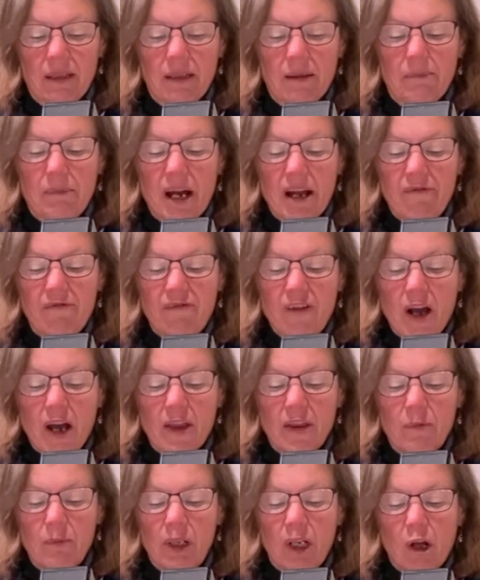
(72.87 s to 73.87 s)
My
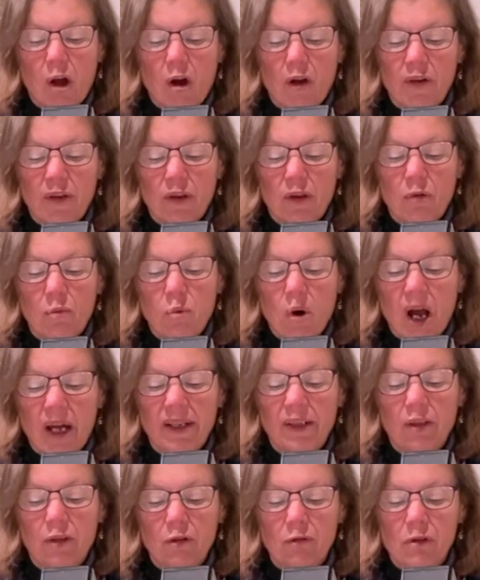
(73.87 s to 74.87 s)
Father will honour the
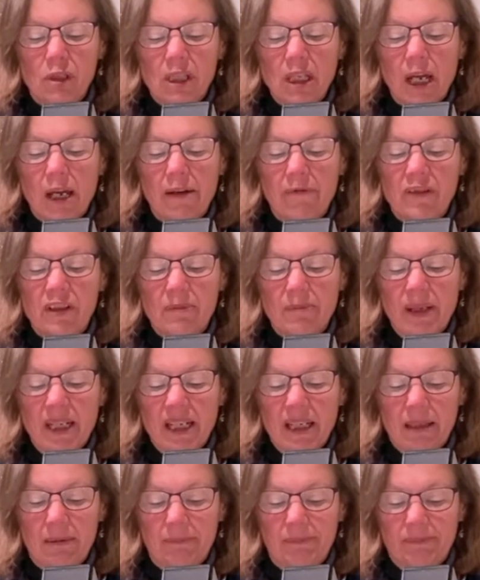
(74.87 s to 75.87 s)
one who serves
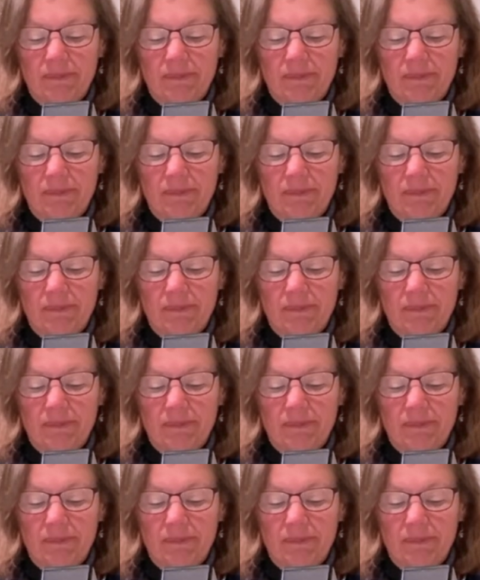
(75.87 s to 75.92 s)
me.